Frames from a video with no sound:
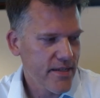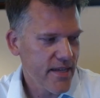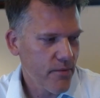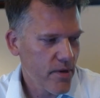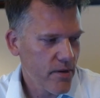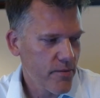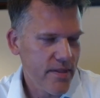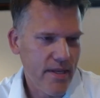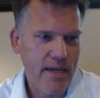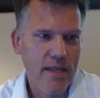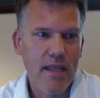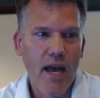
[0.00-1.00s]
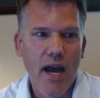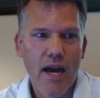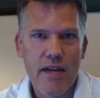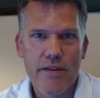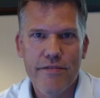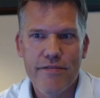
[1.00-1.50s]
I work with like a
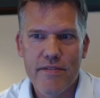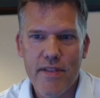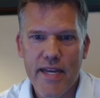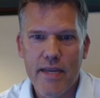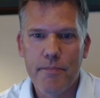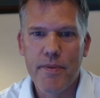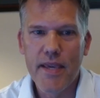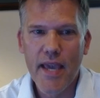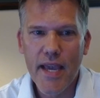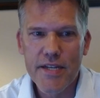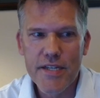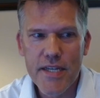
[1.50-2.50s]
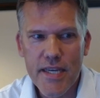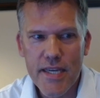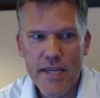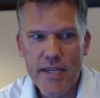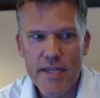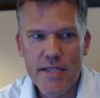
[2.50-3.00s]
lot of like
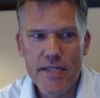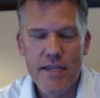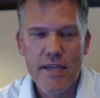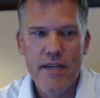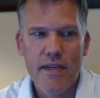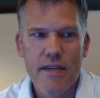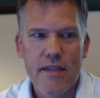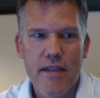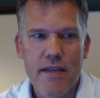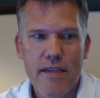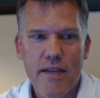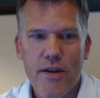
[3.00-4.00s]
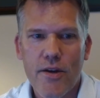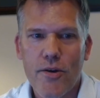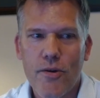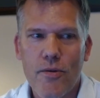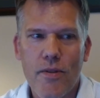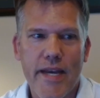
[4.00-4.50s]
PhDs,
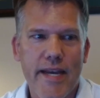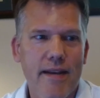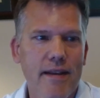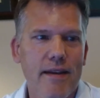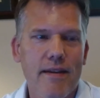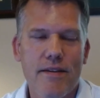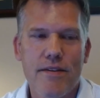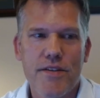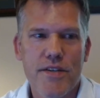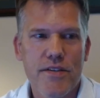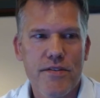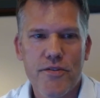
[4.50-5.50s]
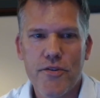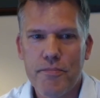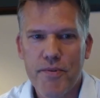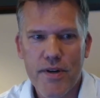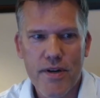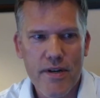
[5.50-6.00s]
like just
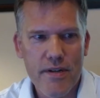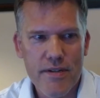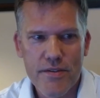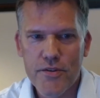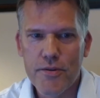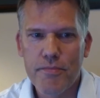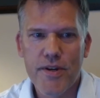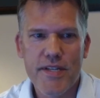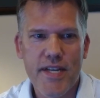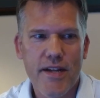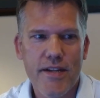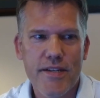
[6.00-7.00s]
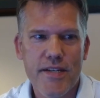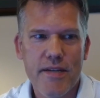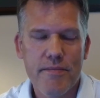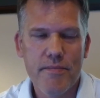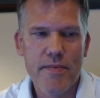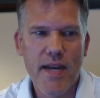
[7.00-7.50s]
super, super
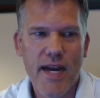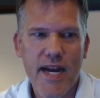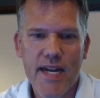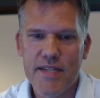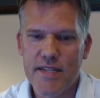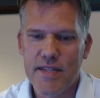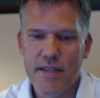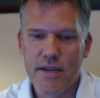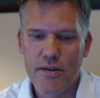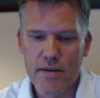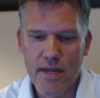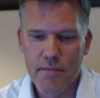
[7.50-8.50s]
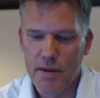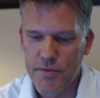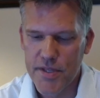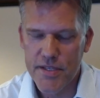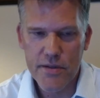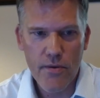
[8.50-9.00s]
intelligent guys, and they'll come up with
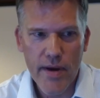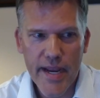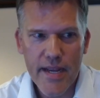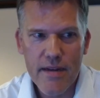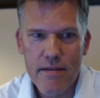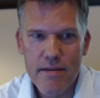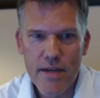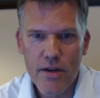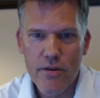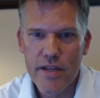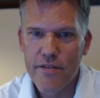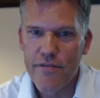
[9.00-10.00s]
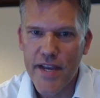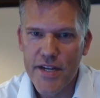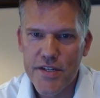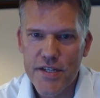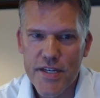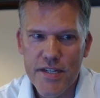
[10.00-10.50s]
these great,
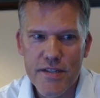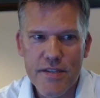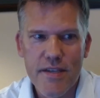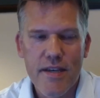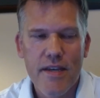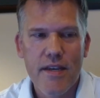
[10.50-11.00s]
inventions.